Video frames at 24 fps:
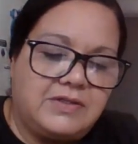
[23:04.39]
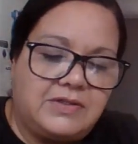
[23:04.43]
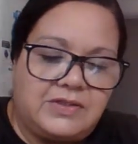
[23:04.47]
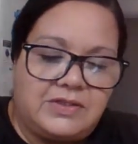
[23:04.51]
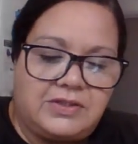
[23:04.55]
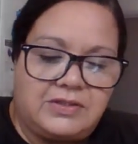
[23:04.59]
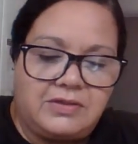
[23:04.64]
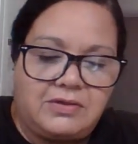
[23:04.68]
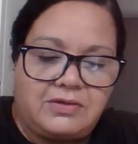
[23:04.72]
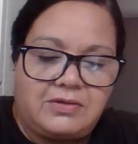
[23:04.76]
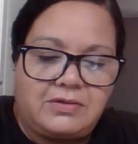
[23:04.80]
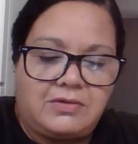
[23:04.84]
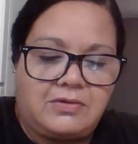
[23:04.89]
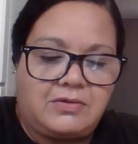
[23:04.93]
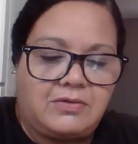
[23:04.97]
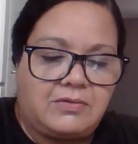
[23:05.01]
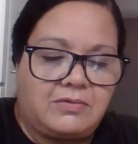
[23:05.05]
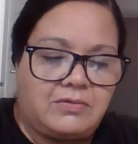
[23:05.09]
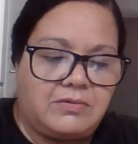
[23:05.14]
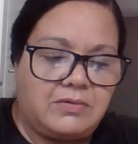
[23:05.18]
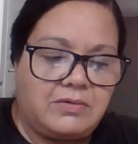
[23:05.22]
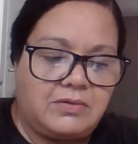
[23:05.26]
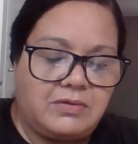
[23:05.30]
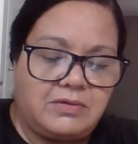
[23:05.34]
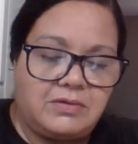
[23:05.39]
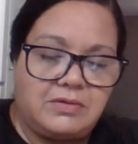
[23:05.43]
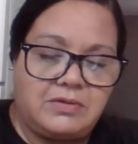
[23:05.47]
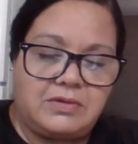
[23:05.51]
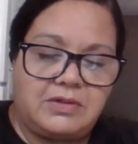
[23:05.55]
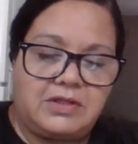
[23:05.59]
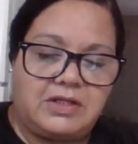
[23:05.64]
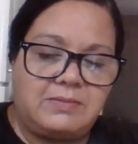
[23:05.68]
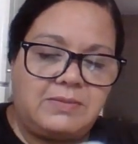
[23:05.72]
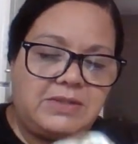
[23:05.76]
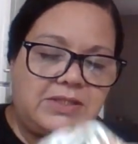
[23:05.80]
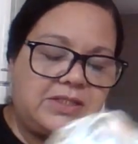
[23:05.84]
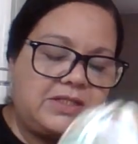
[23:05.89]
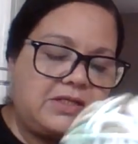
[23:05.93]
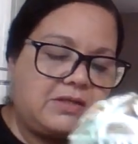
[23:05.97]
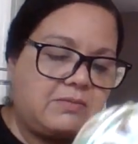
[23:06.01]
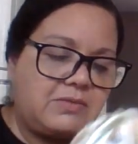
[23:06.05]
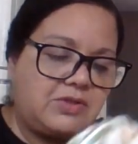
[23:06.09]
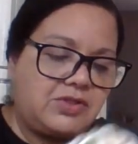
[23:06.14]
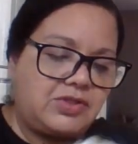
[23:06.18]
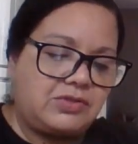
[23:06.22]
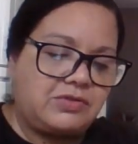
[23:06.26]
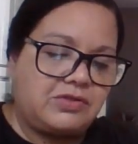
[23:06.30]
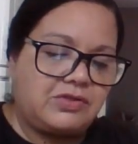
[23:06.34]
So let me see
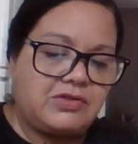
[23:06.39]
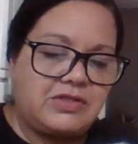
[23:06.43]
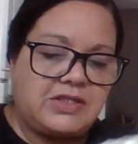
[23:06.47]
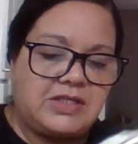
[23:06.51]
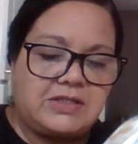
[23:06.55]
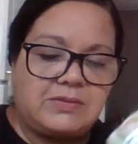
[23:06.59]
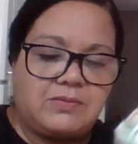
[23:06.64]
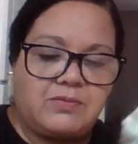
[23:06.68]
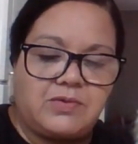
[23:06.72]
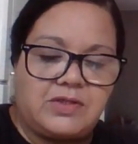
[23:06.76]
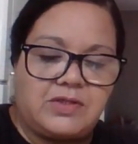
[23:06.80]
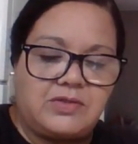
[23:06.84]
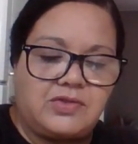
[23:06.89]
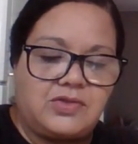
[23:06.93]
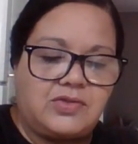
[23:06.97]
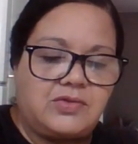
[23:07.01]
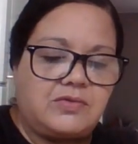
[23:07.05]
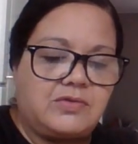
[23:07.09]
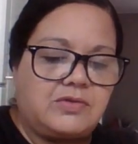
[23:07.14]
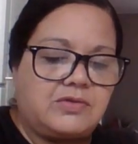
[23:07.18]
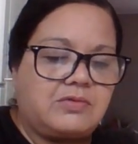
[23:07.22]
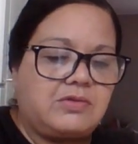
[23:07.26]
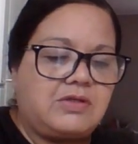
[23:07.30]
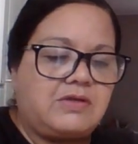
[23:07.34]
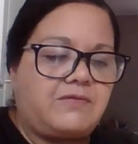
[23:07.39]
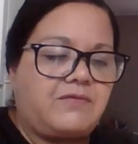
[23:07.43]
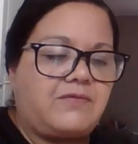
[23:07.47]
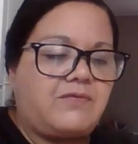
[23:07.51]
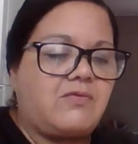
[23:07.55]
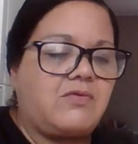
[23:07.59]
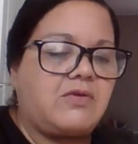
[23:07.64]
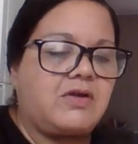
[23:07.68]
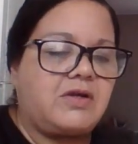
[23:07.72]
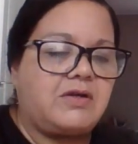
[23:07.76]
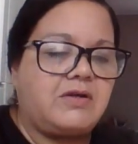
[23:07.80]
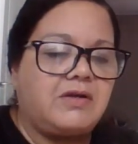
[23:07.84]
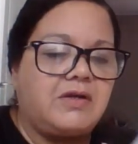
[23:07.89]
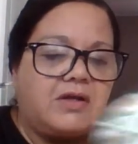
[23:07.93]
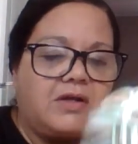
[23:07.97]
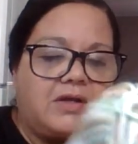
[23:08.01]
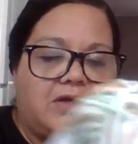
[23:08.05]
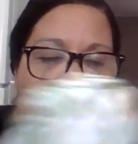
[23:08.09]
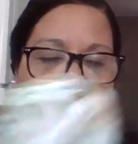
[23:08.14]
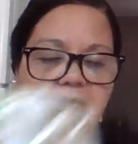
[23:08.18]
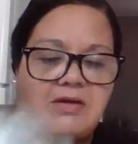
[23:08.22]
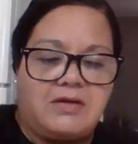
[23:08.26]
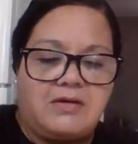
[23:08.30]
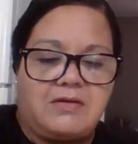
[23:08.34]
how much. So that's 1, 2, 3, 4.
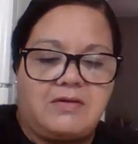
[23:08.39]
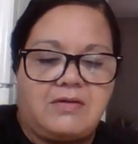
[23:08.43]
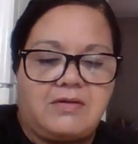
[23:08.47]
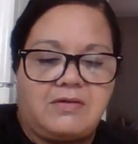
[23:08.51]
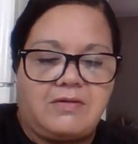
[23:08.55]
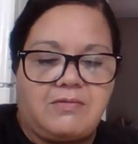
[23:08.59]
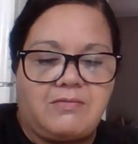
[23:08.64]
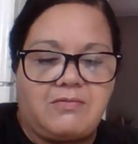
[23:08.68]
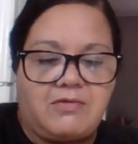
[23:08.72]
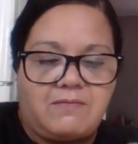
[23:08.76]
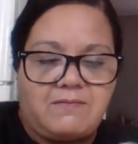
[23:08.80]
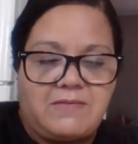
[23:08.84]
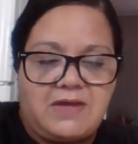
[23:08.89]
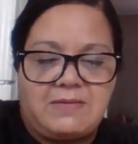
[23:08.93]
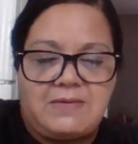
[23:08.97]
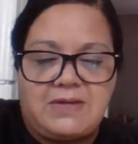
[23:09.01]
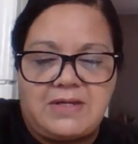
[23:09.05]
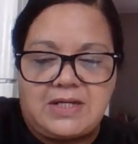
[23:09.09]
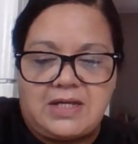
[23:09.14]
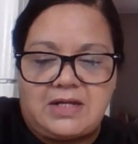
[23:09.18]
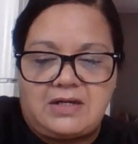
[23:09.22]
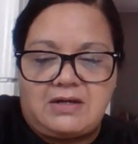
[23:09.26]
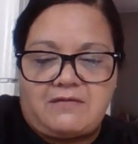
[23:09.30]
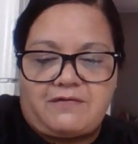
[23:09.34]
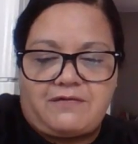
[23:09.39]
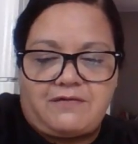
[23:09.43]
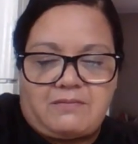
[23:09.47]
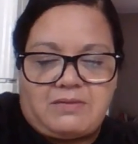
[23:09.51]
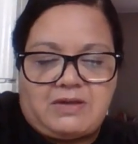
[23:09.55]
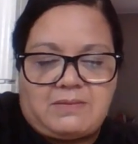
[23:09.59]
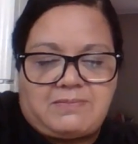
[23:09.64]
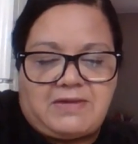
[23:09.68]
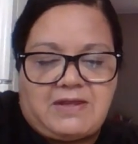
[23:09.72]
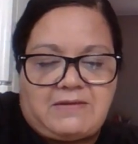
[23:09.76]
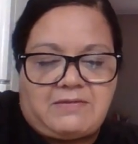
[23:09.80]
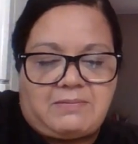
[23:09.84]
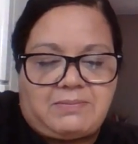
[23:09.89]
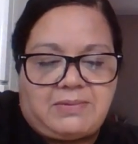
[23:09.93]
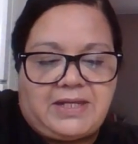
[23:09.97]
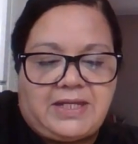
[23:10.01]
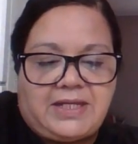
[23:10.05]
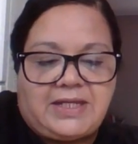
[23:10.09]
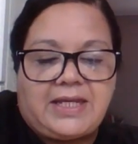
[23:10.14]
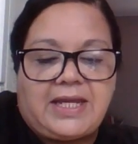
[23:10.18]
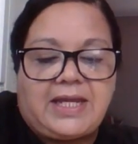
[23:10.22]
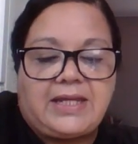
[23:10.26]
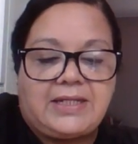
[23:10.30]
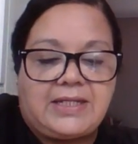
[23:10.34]
Well, maybe not enough for a baby
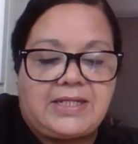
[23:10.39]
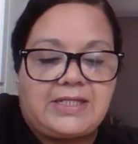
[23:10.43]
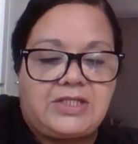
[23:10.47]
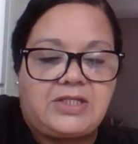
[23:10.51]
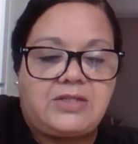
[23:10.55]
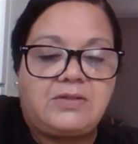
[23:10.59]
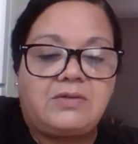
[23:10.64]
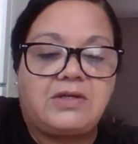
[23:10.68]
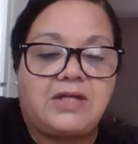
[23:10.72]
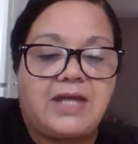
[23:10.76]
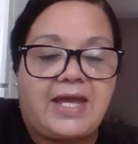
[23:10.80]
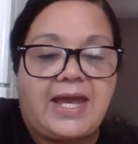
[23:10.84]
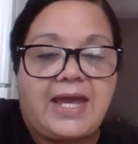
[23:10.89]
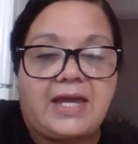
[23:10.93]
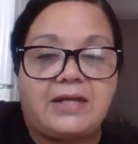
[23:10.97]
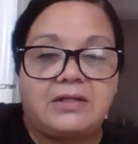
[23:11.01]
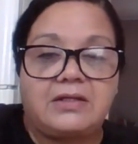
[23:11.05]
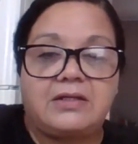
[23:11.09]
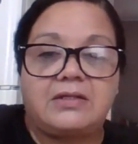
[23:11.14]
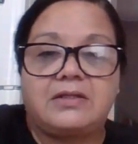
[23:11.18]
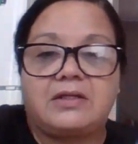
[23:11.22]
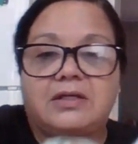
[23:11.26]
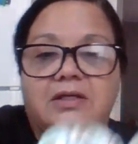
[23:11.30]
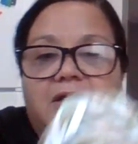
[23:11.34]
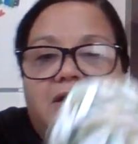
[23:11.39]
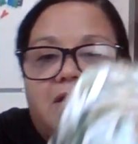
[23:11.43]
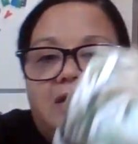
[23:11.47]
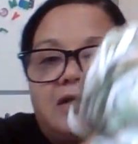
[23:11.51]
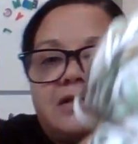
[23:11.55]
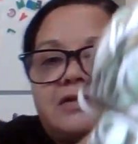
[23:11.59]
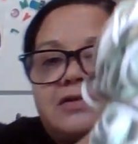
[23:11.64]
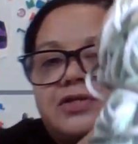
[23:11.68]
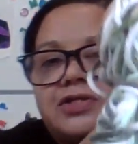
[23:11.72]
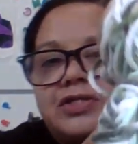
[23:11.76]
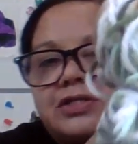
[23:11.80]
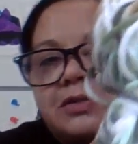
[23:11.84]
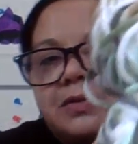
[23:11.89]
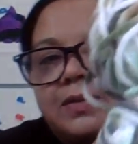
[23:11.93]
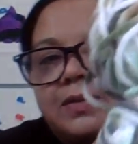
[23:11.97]
blanket unless you could add other colors